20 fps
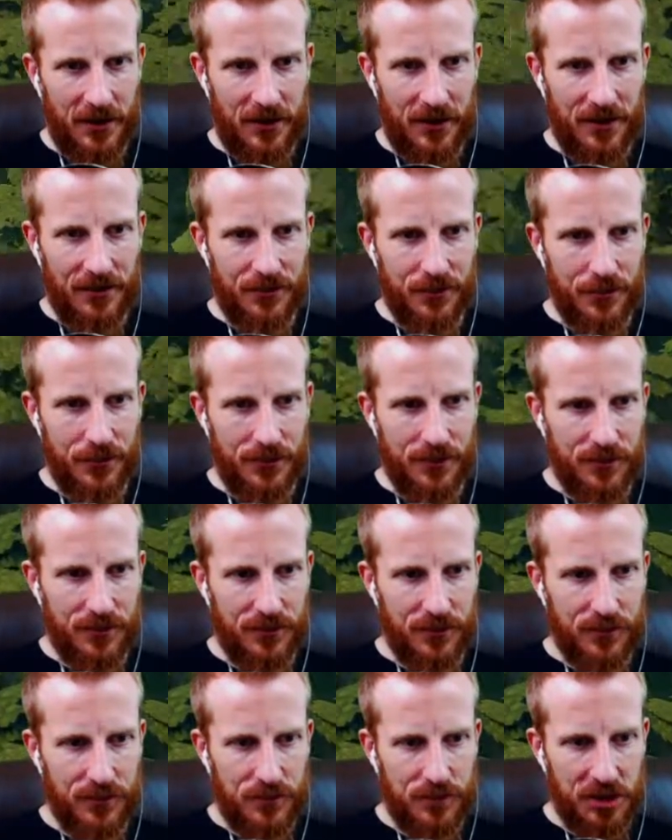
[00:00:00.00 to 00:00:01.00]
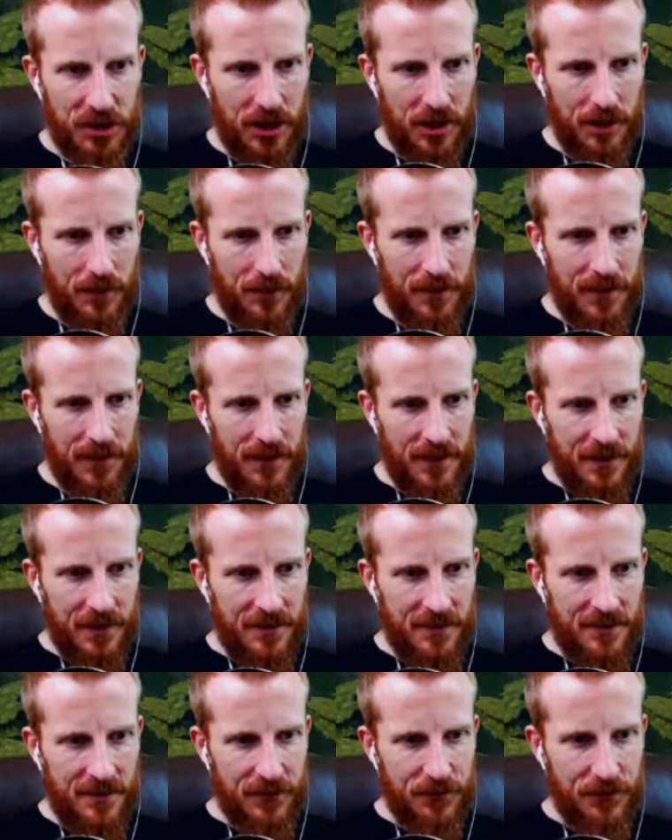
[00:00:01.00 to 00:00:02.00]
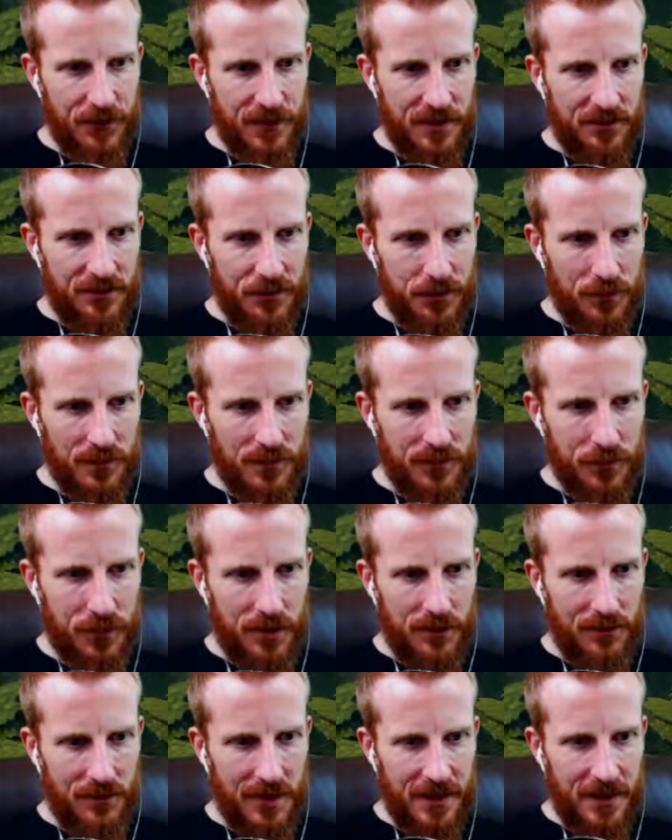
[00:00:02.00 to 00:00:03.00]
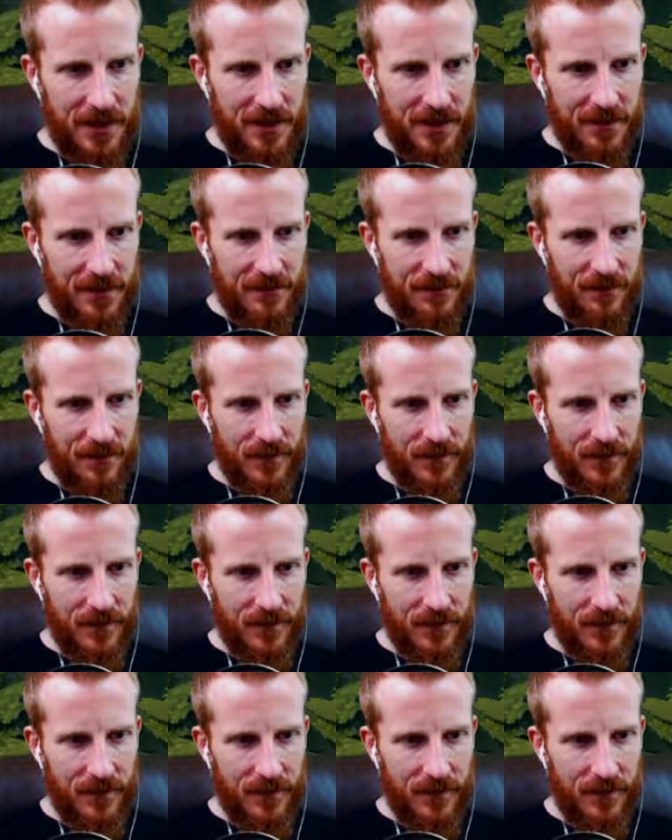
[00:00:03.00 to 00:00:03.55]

and I'll do a little zoom job and see if we can squeeze one right here.